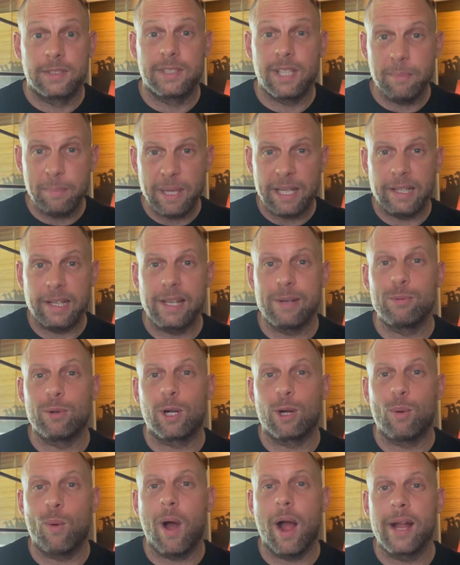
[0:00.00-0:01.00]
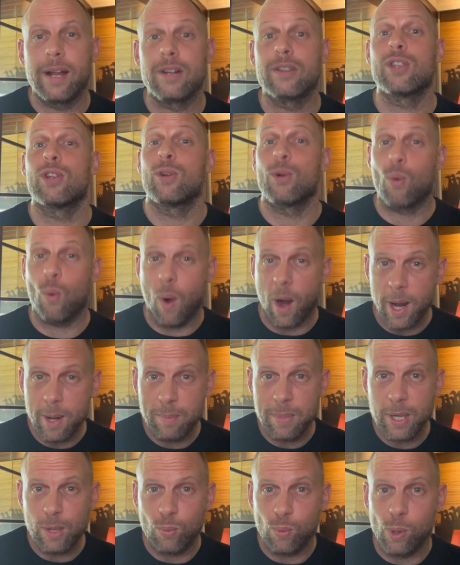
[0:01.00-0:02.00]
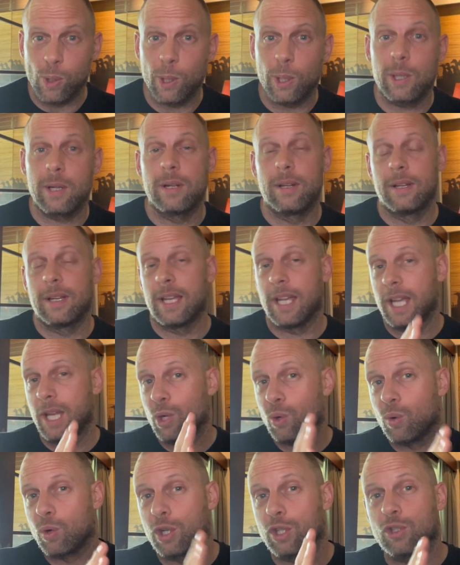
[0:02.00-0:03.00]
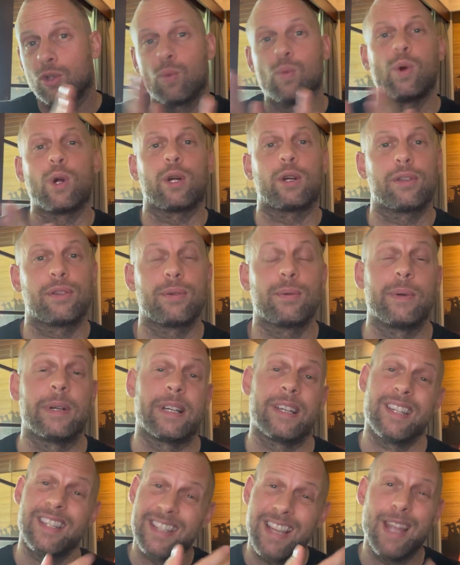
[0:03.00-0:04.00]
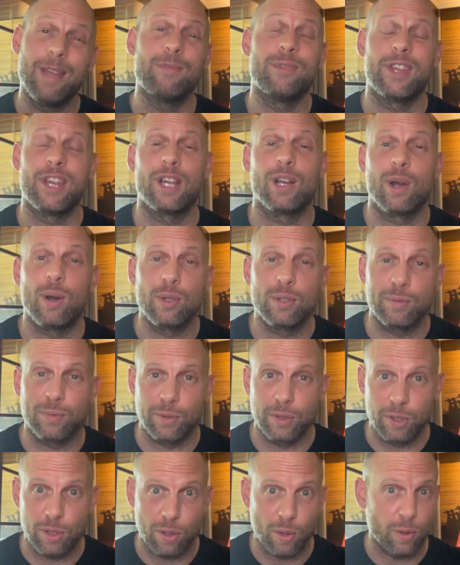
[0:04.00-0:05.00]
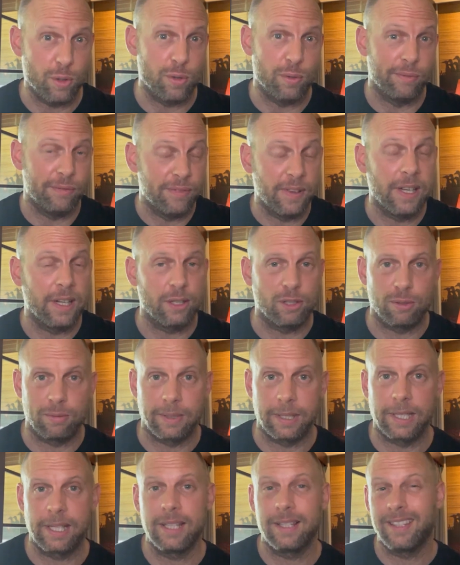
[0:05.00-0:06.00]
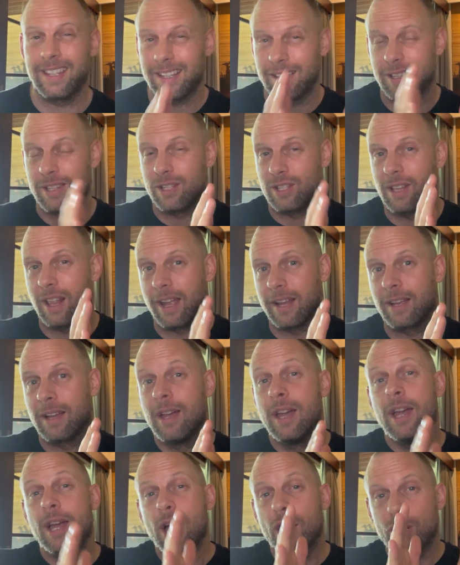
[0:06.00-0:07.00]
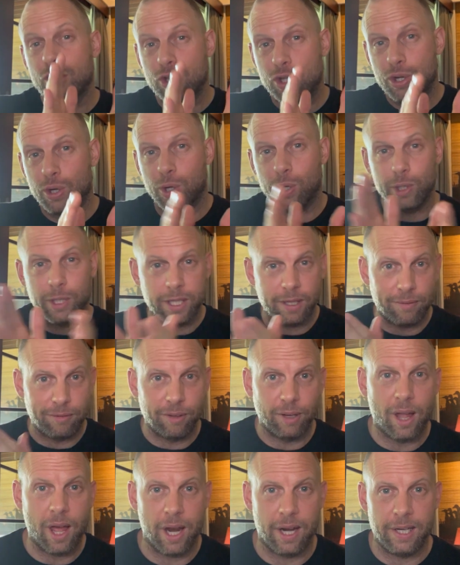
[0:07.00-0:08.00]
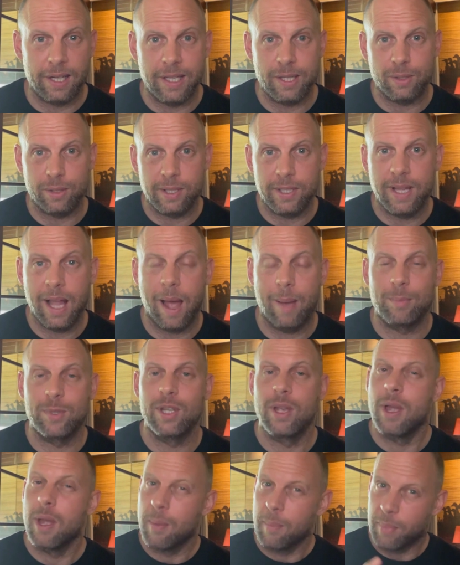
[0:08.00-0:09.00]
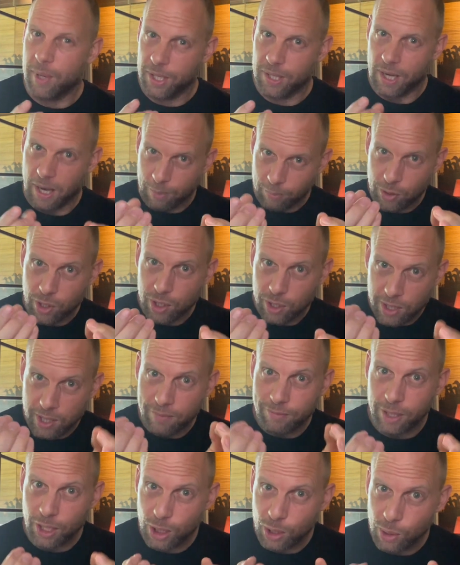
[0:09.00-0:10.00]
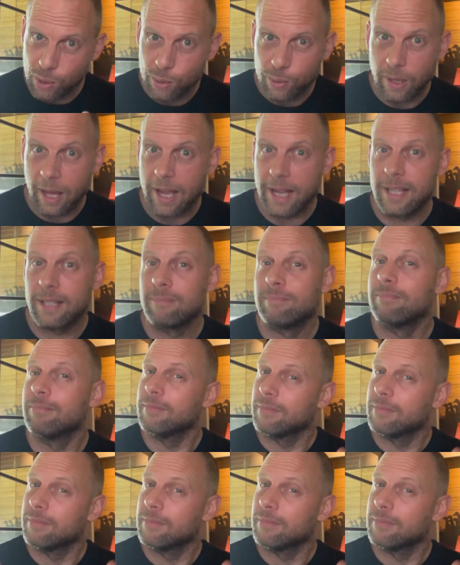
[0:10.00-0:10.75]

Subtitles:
typically requires quite a bit of work in order to work through it. Same thing goes for the social fears, really. This is like a journey of a lot of little steps, but I'm just giving you like